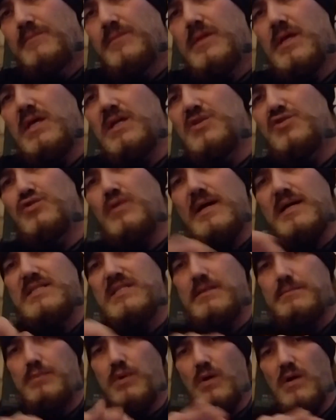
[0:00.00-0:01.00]
in
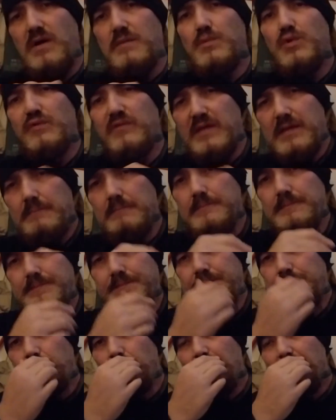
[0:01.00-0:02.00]
Jurassic Park movie
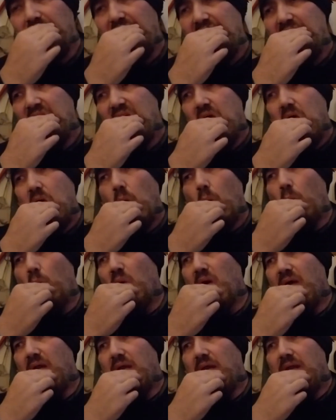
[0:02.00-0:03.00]

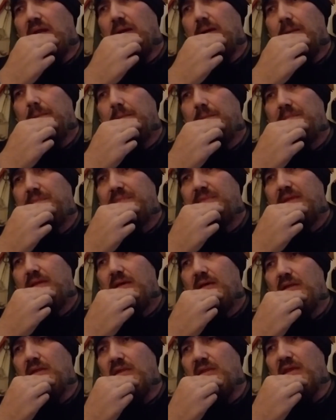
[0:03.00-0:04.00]
when
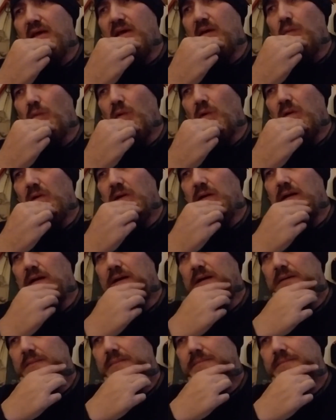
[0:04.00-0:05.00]
they were